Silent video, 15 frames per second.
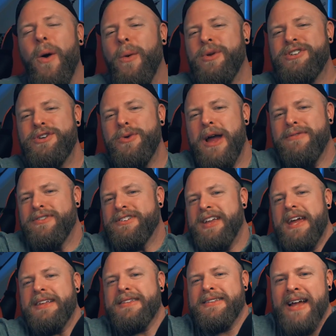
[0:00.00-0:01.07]
Would you ever
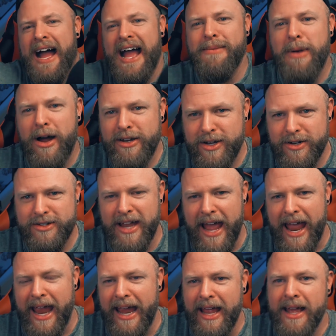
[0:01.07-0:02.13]
take the time out of your
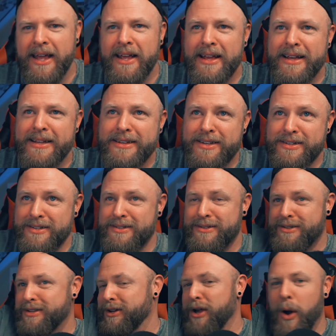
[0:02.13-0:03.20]
day
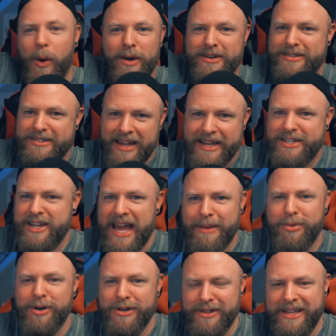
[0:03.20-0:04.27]
to go on to
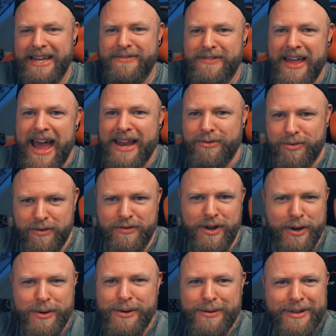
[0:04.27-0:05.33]
SiteJabber and leave that
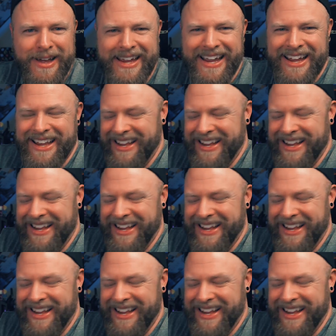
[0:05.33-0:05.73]
review? Like,